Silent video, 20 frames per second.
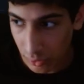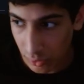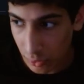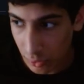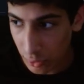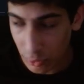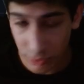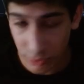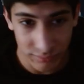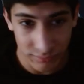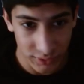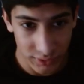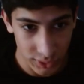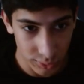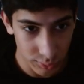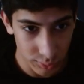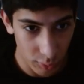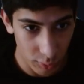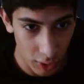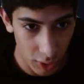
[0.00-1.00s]
all of
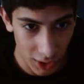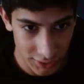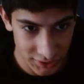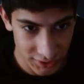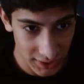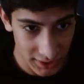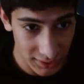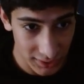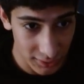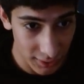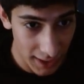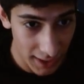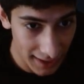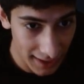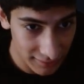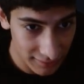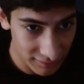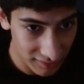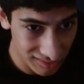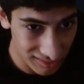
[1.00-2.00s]
you watching could
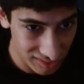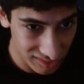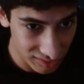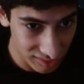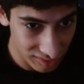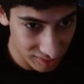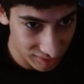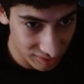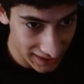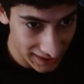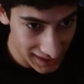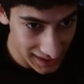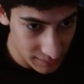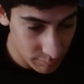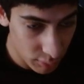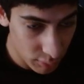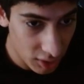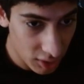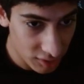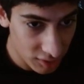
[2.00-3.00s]
access this
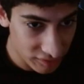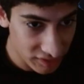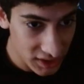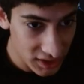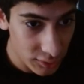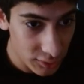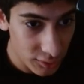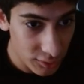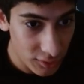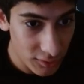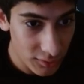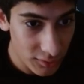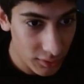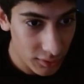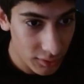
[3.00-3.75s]
sandbox here.